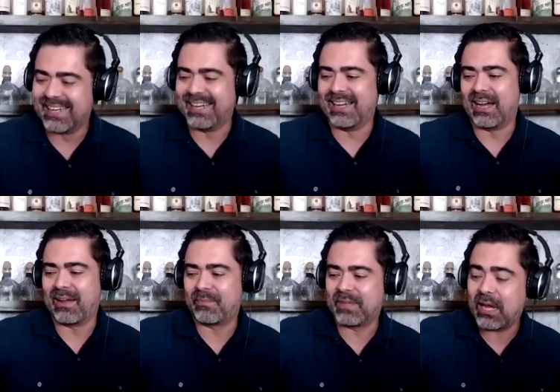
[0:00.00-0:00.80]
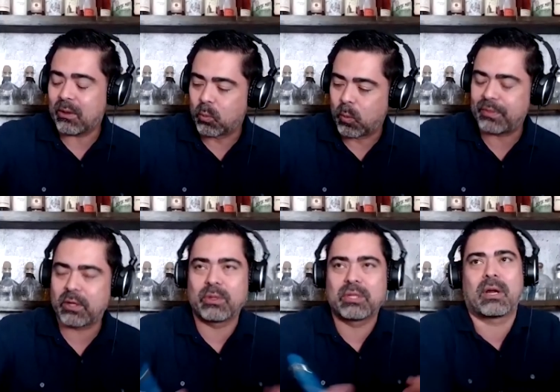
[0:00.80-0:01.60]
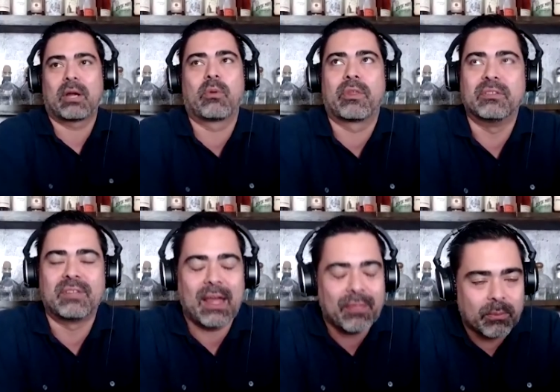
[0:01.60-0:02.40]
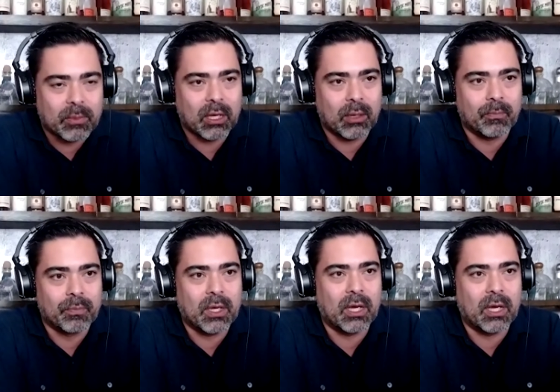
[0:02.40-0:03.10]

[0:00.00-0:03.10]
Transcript: uh, yeah, one thing we tried with a xanthan gum,